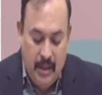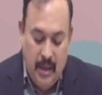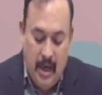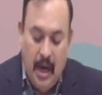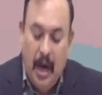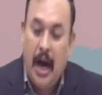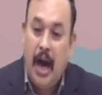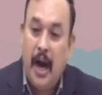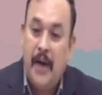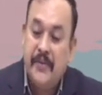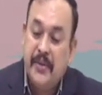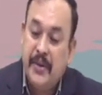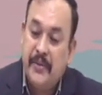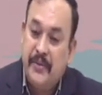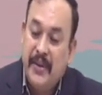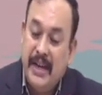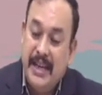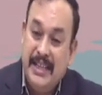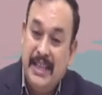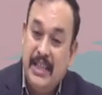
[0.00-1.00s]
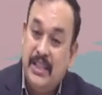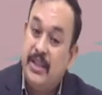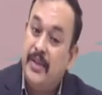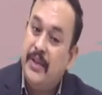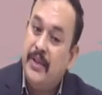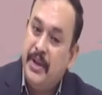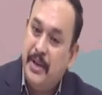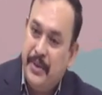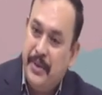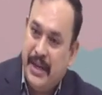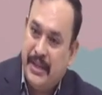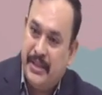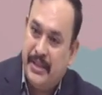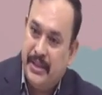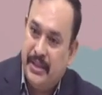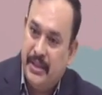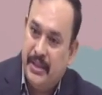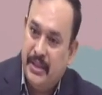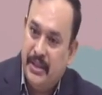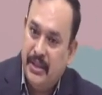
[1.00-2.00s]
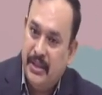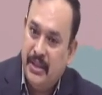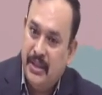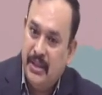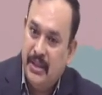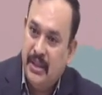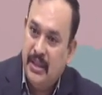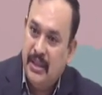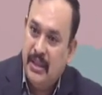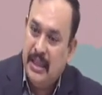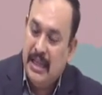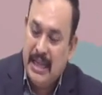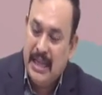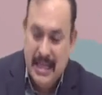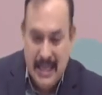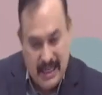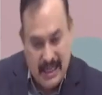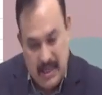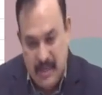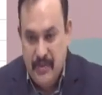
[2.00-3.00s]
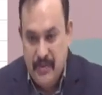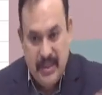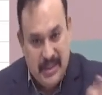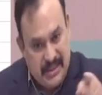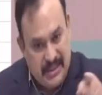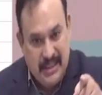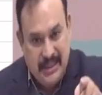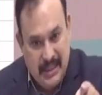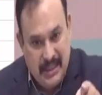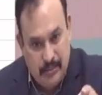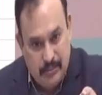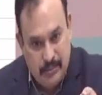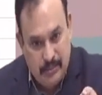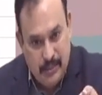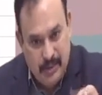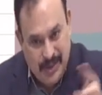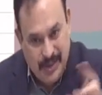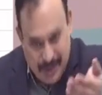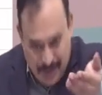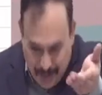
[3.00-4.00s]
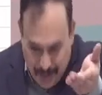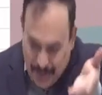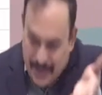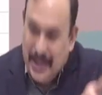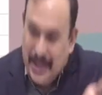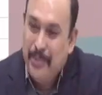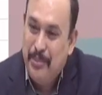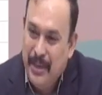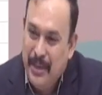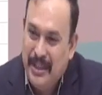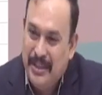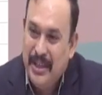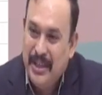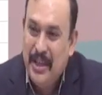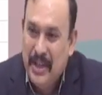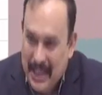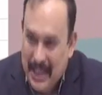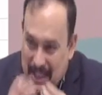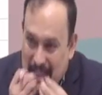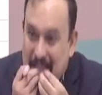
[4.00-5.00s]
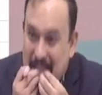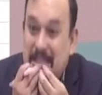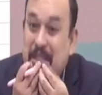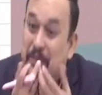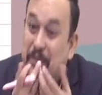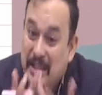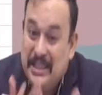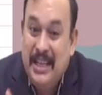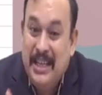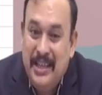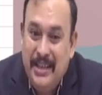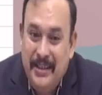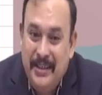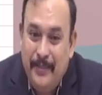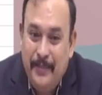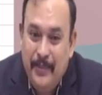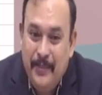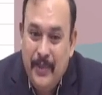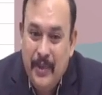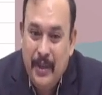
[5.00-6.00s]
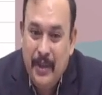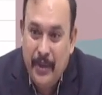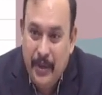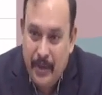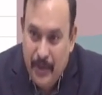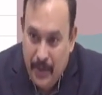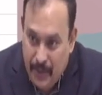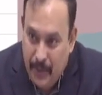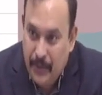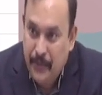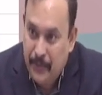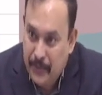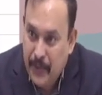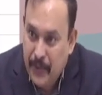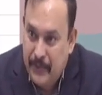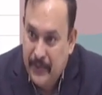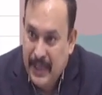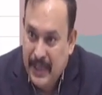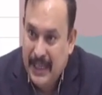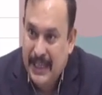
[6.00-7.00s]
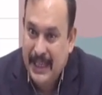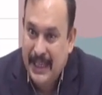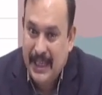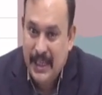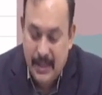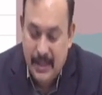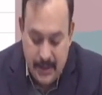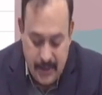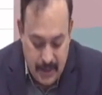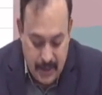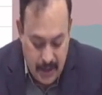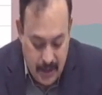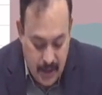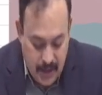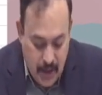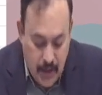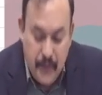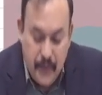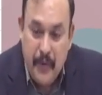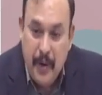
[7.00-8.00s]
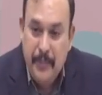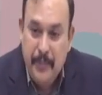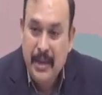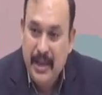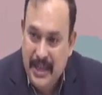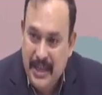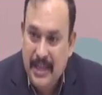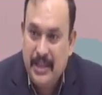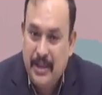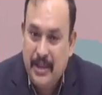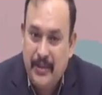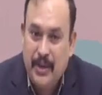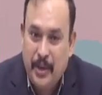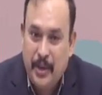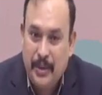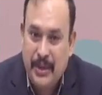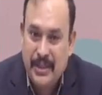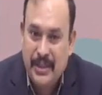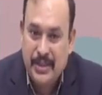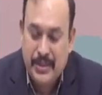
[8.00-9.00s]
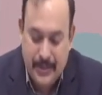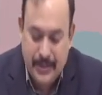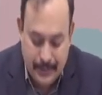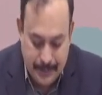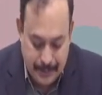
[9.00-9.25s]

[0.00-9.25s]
After 5 days of the due date, requesting them to submit at least within 15 days from the date of the notice.